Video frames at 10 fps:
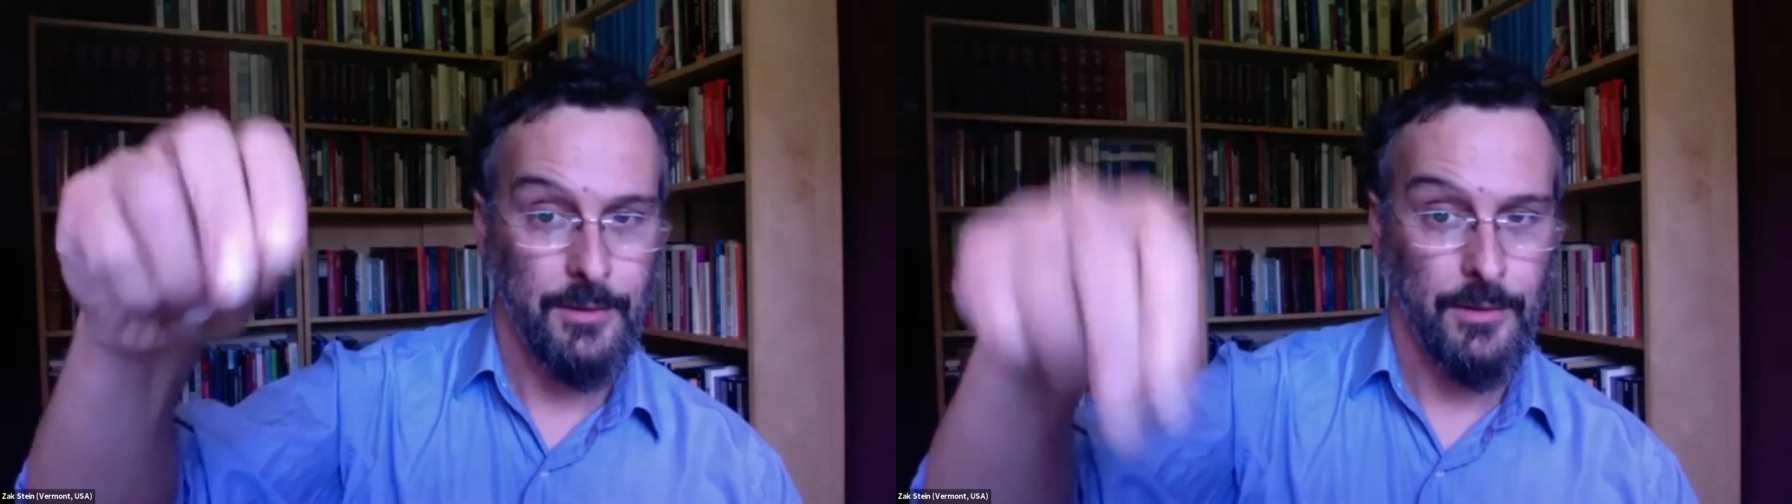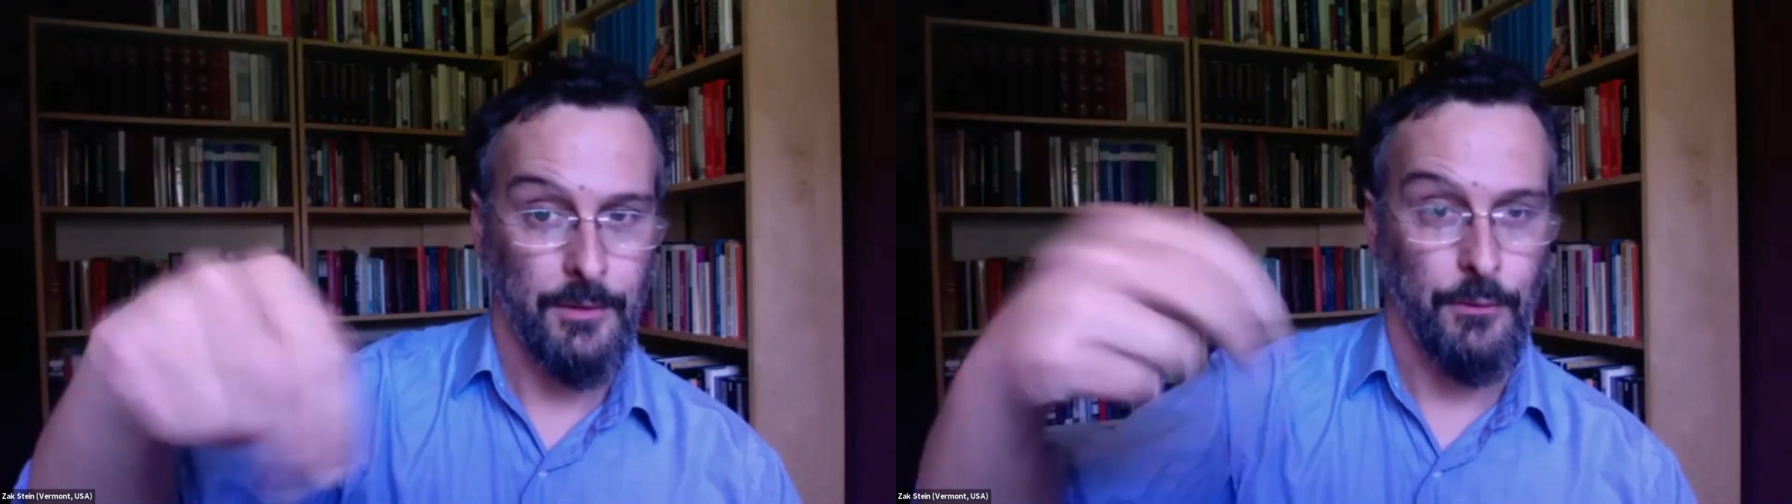
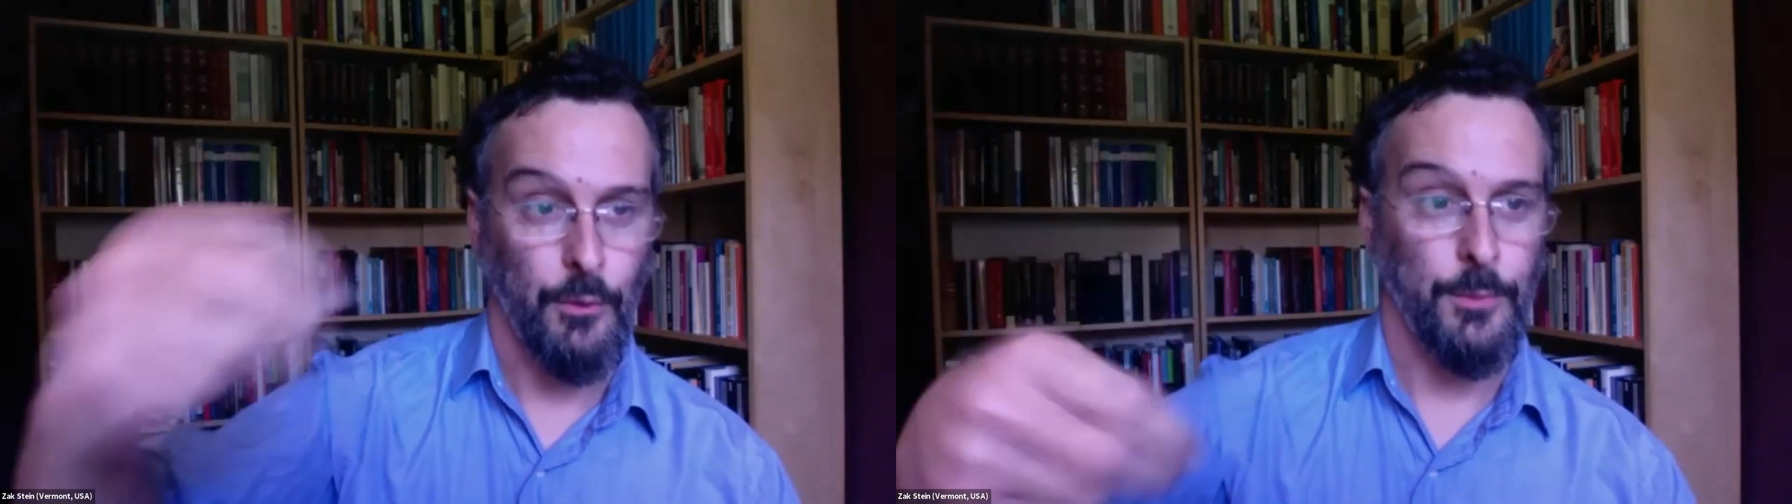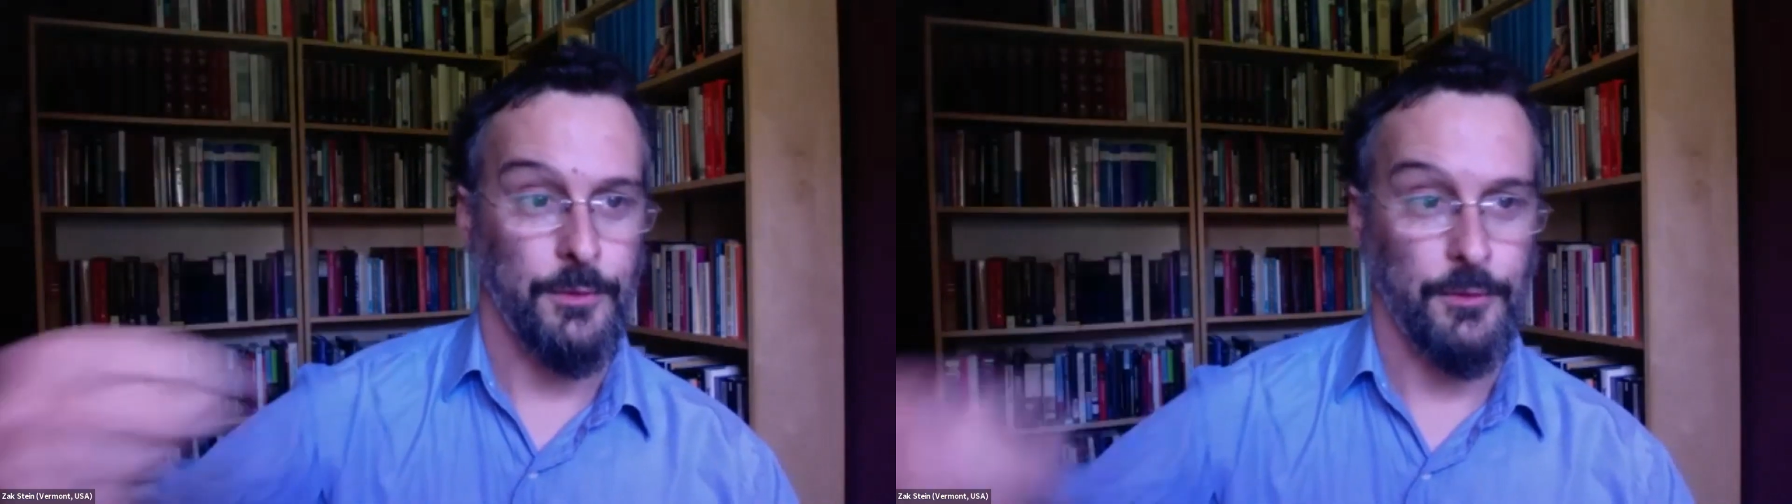the
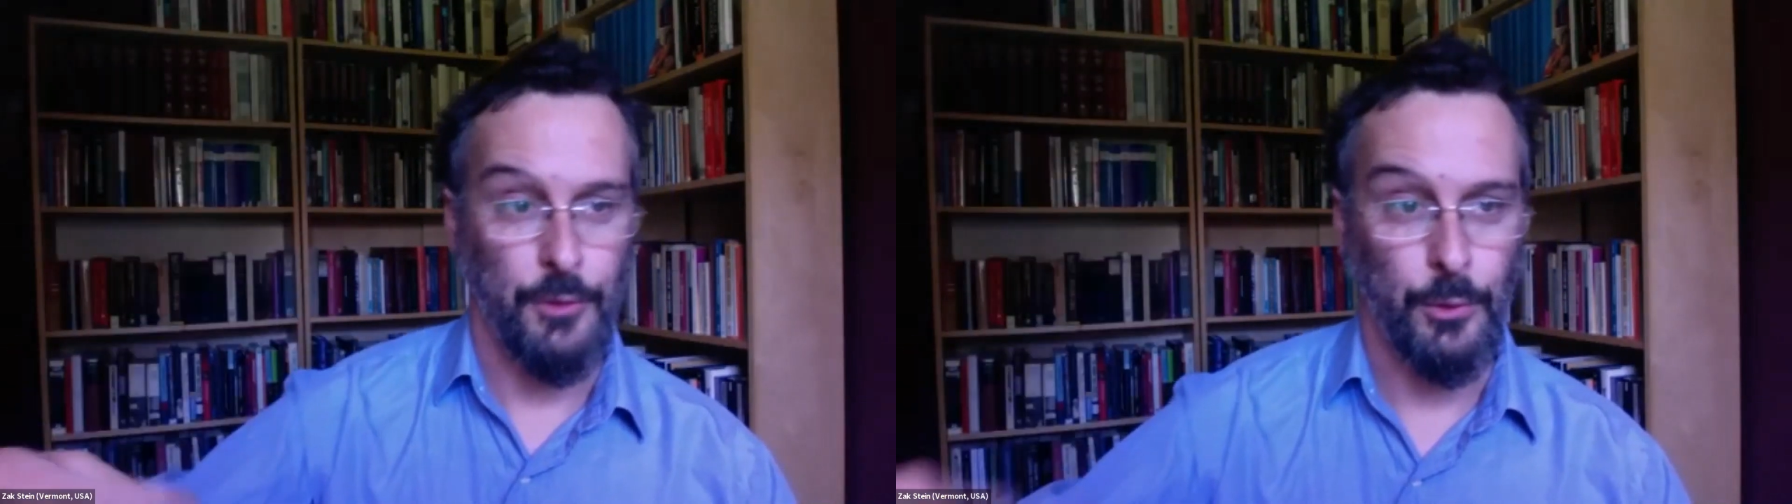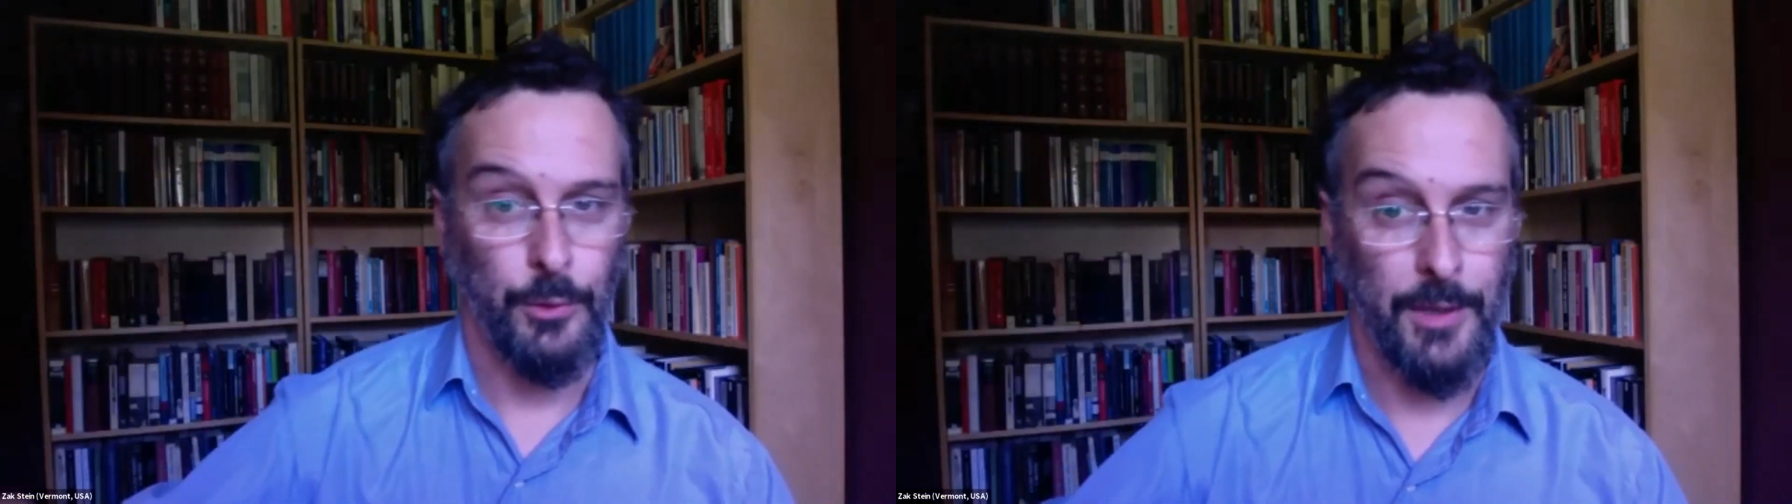forms of
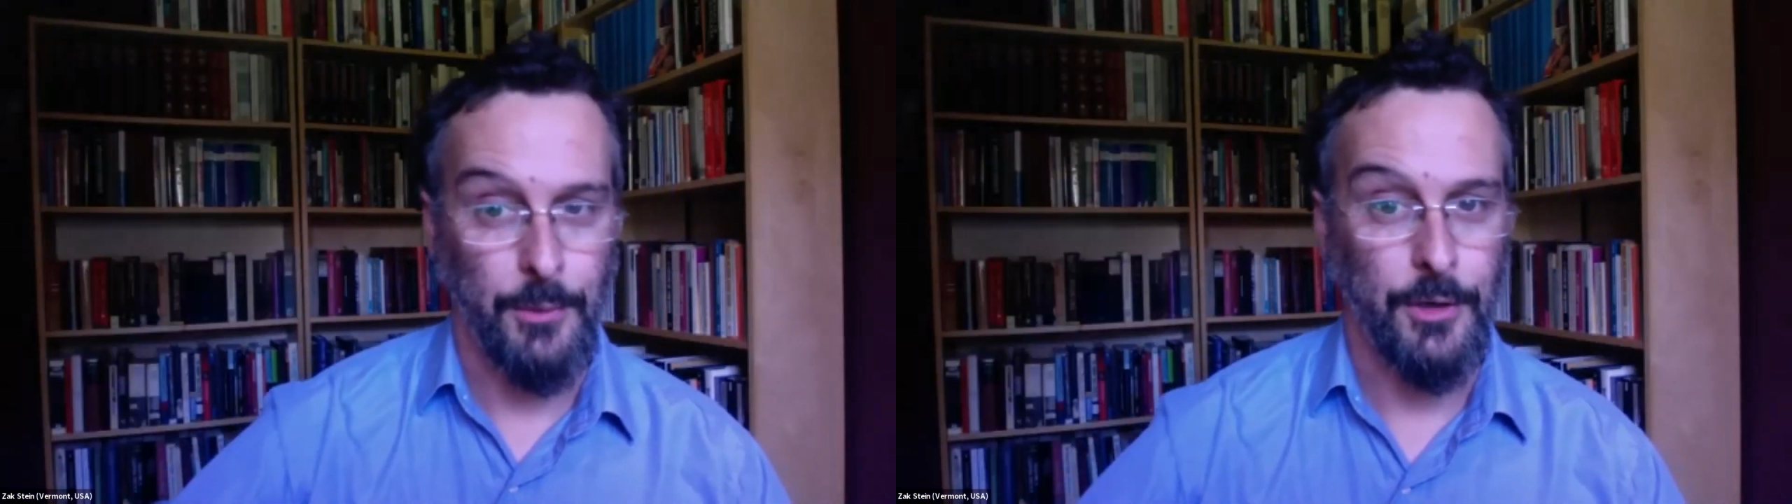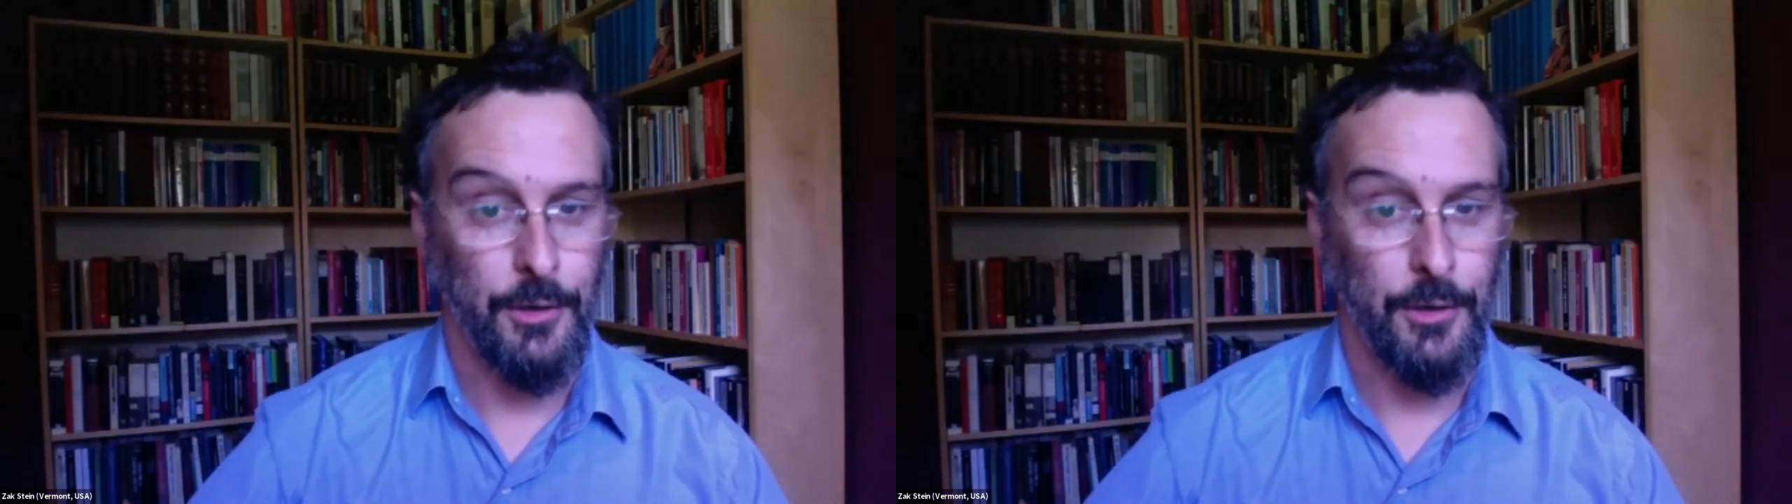schooling that we